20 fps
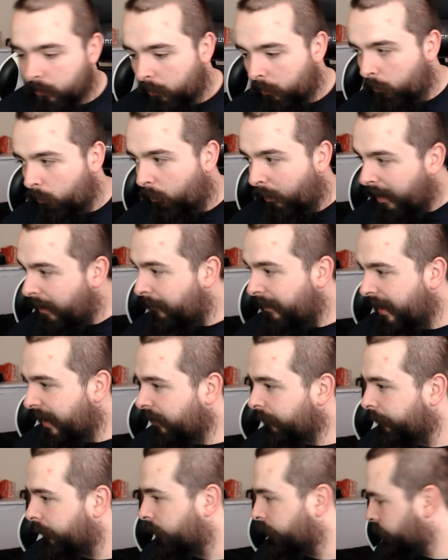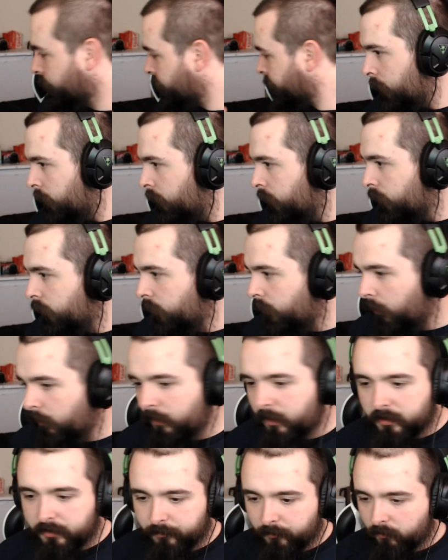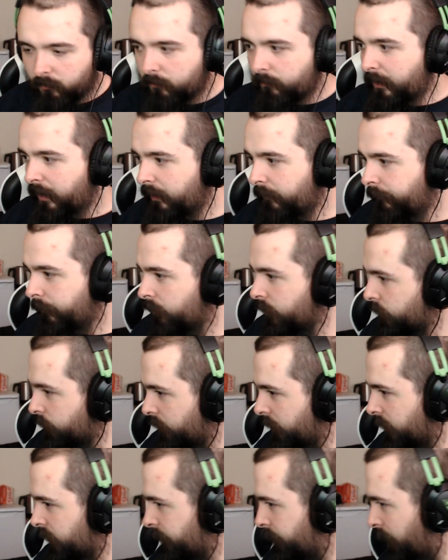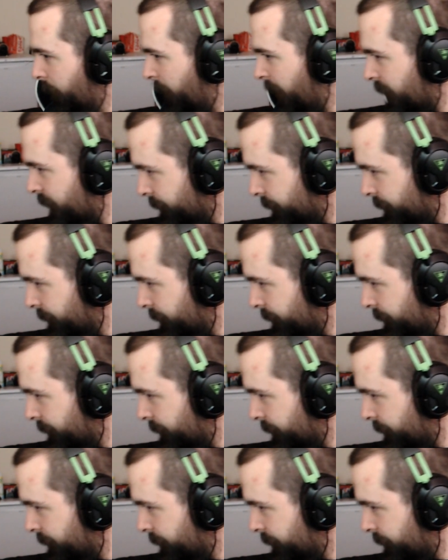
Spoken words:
Where are my headphones? Don't ask me where my headphones were next to my bed.